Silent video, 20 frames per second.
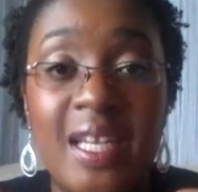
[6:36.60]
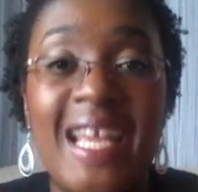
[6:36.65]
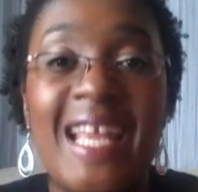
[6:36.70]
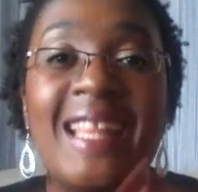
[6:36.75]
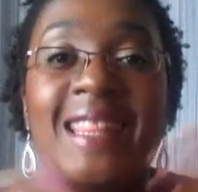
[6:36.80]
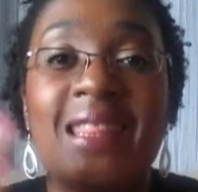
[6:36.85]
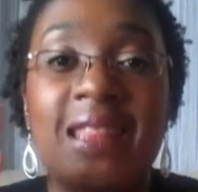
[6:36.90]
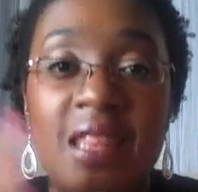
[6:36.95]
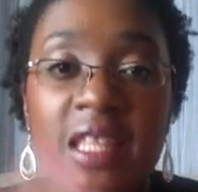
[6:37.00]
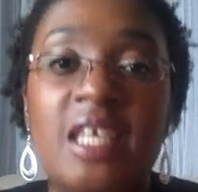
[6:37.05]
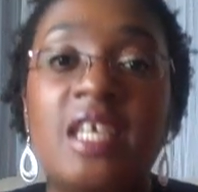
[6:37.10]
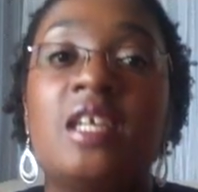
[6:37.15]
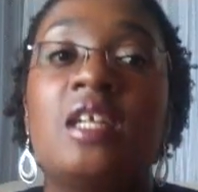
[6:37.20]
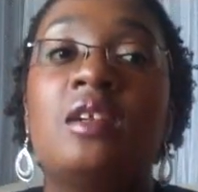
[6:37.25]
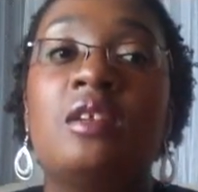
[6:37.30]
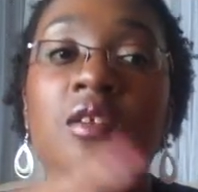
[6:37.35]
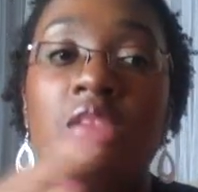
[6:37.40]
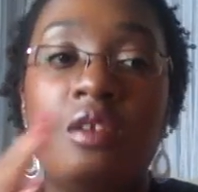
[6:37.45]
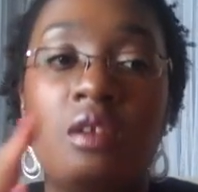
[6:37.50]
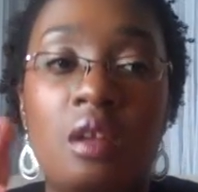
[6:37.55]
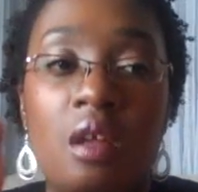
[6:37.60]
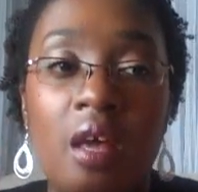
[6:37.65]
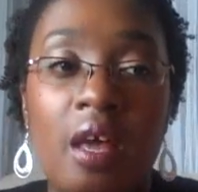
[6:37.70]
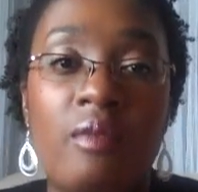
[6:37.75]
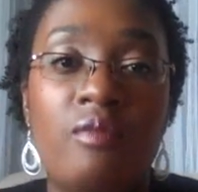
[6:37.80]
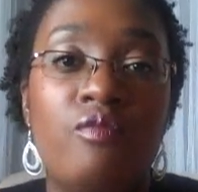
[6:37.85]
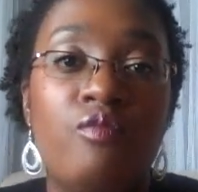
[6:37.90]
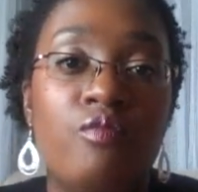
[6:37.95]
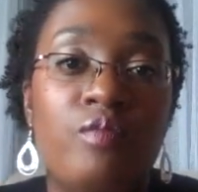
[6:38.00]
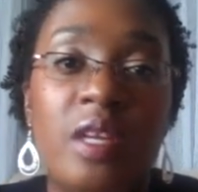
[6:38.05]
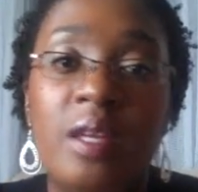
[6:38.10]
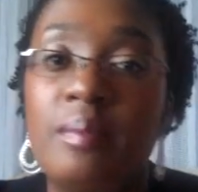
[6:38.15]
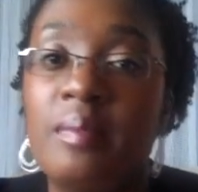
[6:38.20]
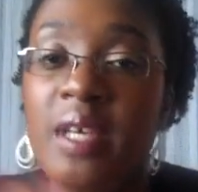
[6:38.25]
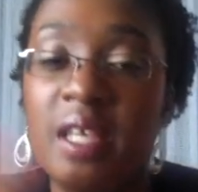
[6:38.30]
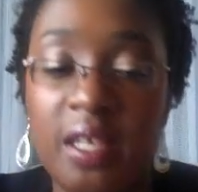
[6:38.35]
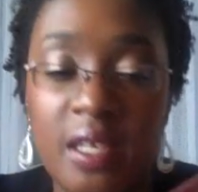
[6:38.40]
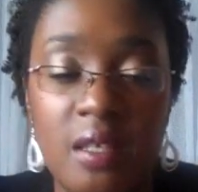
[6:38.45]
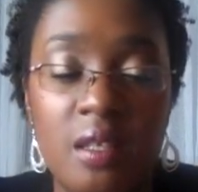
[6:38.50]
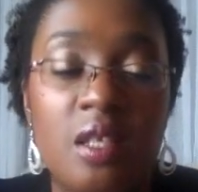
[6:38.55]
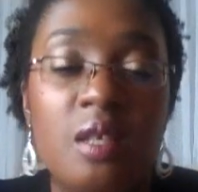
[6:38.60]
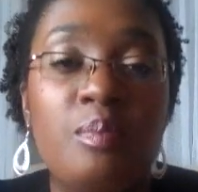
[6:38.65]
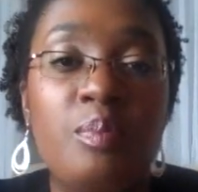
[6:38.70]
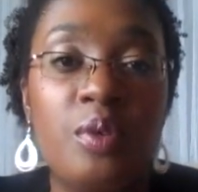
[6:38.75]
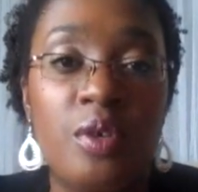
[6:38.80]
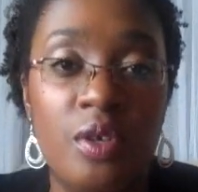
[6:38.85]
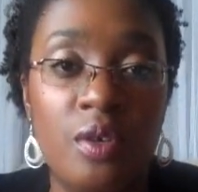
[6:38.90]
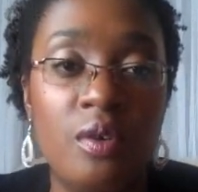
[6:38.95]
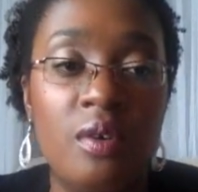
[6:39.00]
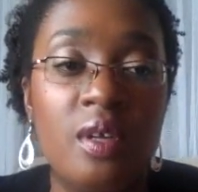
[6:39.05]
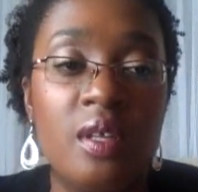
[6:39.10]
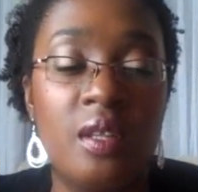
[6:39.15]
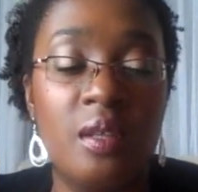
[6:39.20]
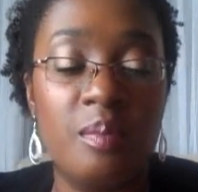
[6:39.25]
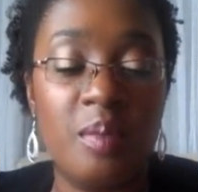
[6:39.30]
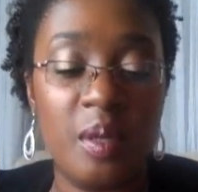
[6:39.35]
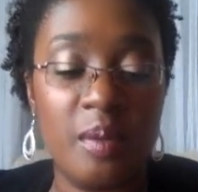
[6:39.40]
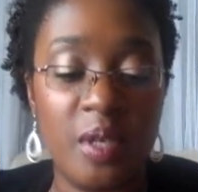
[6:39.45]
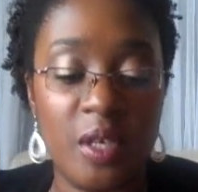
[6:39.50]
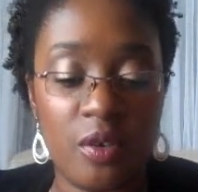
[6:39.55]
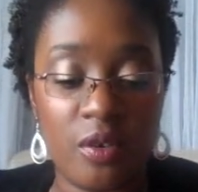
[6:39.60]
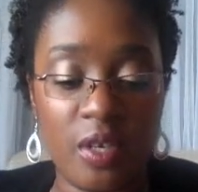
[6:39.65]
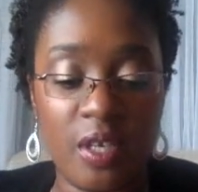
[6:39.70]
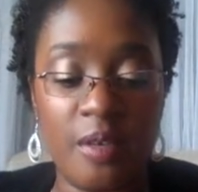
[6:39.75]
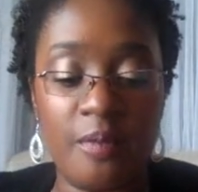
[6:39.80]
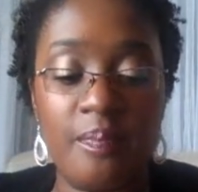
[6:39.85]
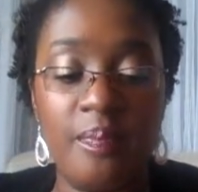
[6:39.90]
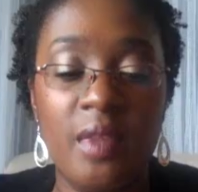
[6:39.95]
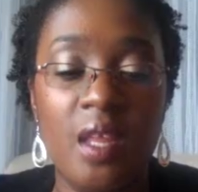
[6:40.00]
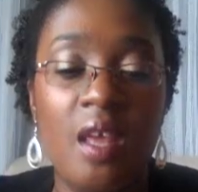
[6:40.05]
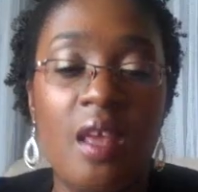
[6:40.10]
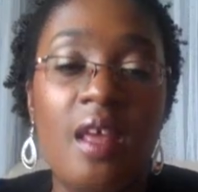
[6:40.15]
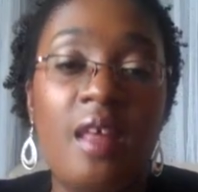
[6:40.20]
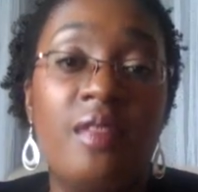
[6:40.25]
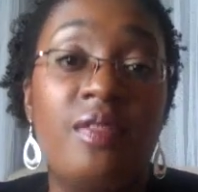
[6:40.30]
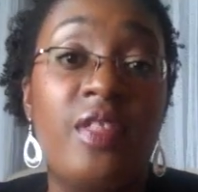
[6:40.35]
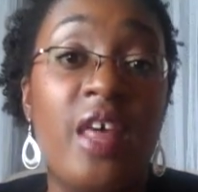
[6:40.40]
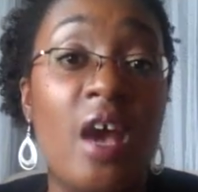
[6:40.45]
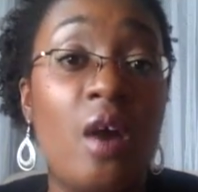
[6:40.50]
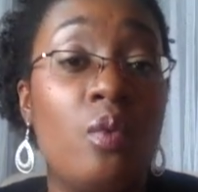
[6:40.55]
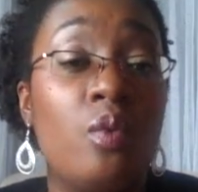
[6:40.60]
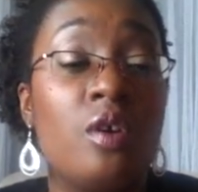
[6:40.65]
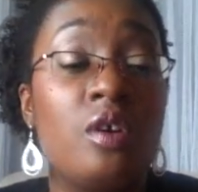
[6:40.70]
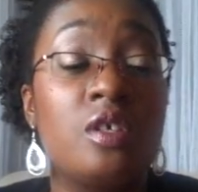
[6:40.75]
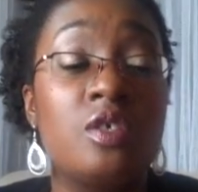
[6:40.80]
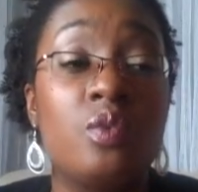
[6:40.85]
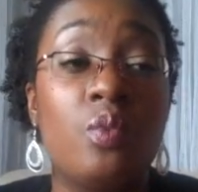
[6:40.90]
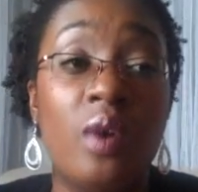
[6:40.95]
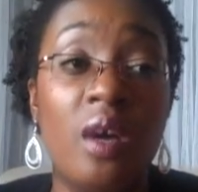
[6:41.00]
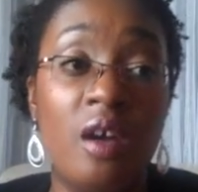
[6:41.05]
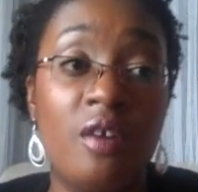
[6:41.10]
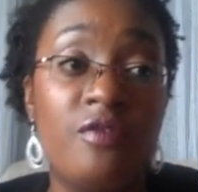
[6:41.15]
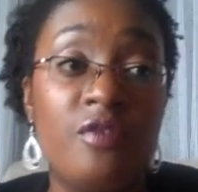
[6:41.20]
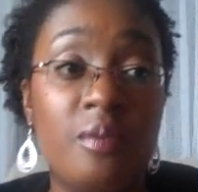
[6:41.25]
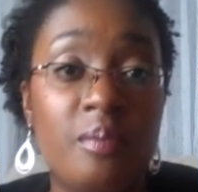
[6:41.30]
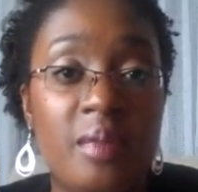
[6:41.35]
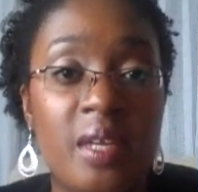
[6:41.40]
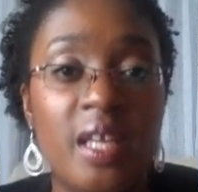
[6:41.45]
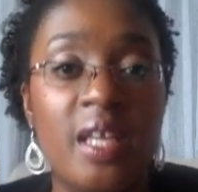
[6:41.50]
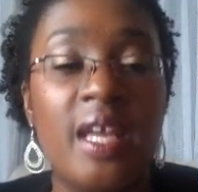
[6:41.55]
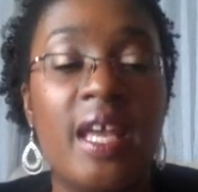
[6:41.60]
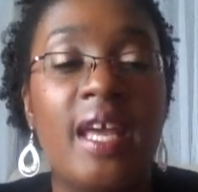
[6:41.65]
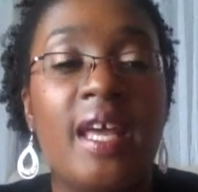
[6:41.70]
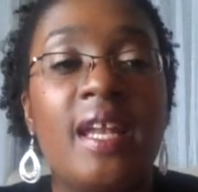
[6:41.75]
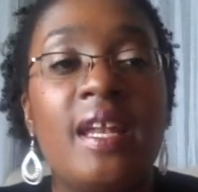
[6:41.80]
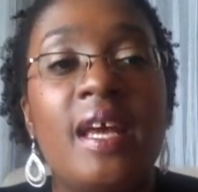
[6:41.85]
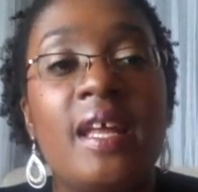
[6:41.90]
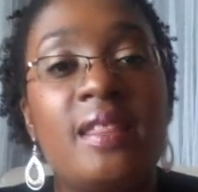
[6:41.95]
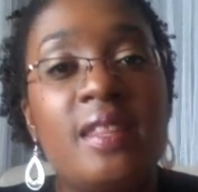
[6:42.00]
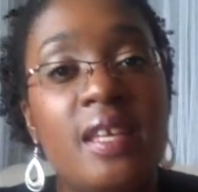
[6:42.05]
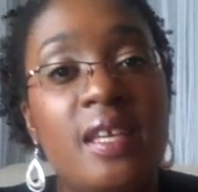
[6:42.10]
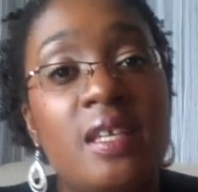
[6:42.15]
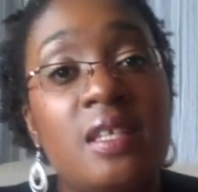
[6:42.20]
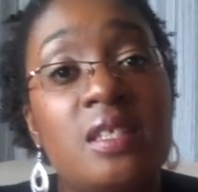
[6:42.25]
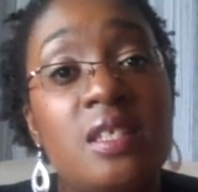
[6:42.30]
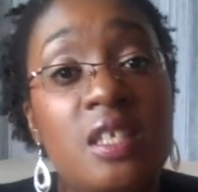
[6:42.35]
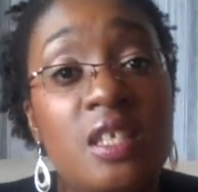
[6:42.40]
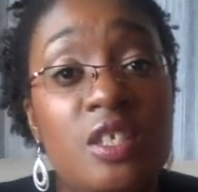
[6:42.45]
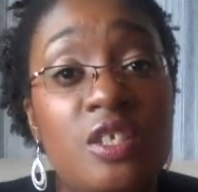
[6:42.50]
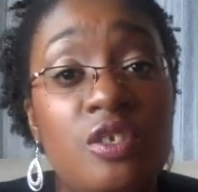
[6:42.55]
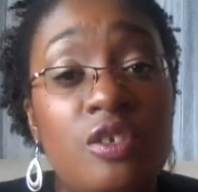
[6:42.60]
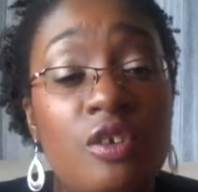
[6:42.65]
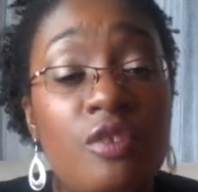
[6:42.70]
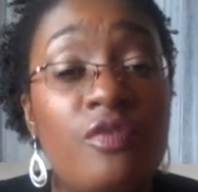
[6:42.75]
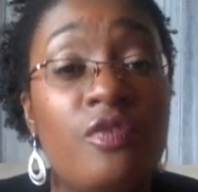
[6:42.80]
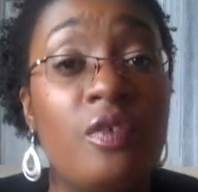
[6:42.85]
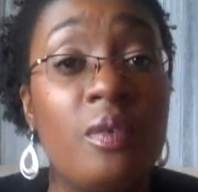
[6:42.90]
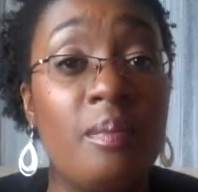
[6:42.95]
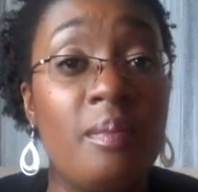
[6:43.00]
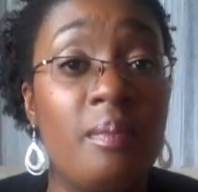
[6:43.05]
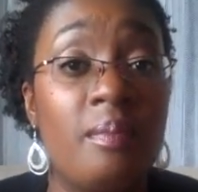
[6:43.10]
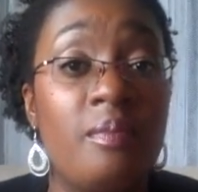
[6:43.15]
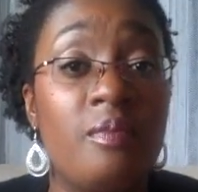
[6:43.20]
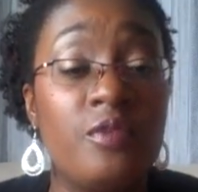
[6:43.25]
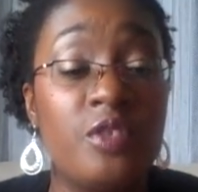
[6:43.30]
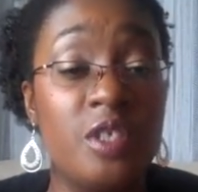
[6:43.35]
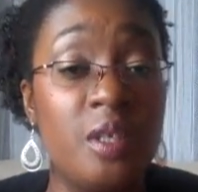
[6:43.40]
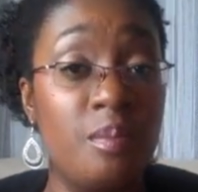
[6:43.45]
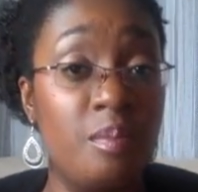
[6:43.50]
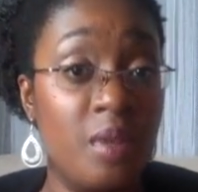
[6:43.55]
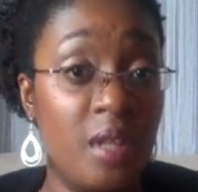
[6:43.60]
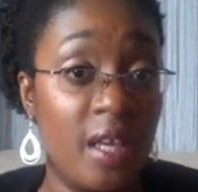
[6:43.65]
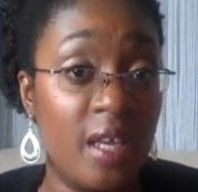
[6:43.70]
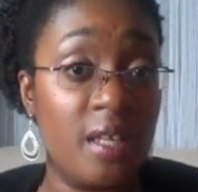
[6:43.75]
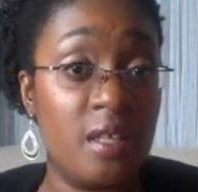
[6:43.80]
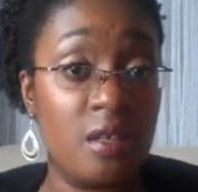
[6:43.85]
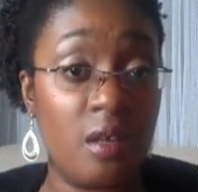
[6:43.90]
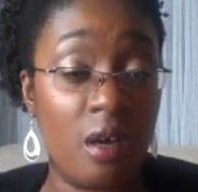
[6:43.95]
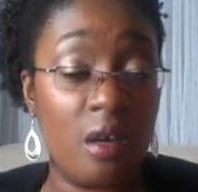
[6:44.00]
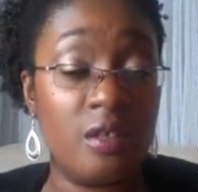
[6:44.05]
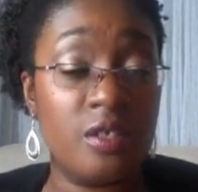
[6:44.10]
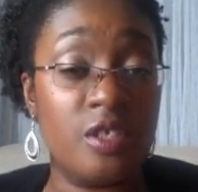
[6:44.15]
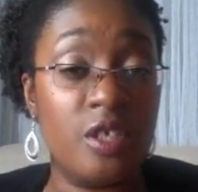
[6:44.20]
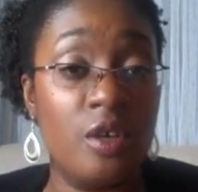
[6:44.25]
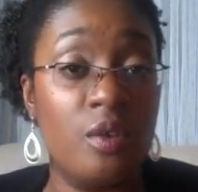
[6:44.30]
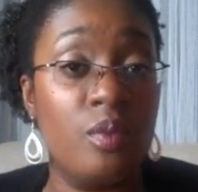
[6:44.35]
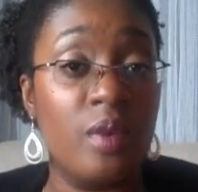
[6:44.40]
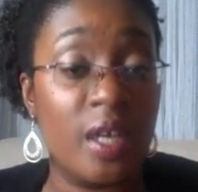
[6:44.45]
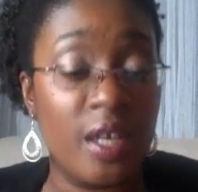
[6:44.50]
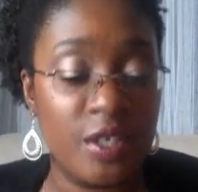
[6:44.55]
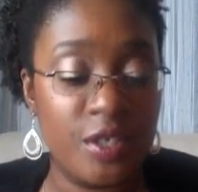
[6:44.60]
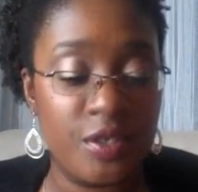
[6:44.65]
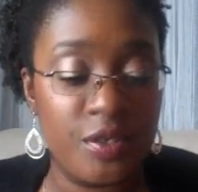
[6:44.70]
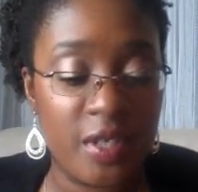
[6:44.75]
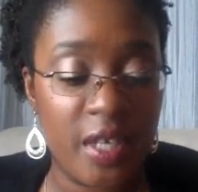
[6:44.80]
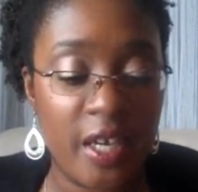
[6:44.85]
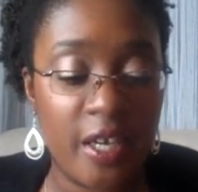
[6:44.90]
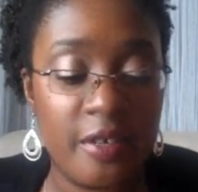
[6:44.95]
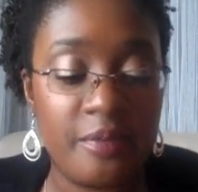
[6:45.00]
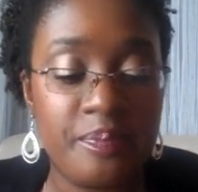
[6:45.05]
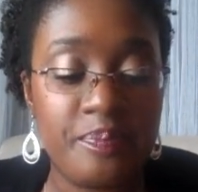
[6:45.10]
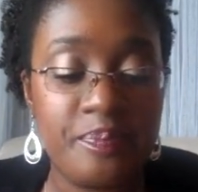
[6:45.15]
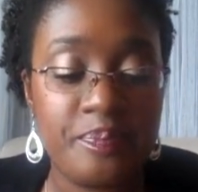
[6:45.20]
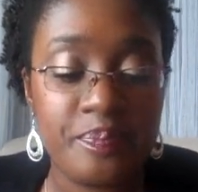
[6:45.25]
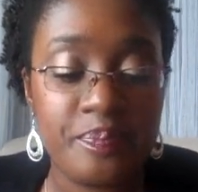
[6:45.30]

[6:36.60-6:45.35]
and then immediately put on the BB cream. That works well for me, and I think it's easier to blend also when I do that.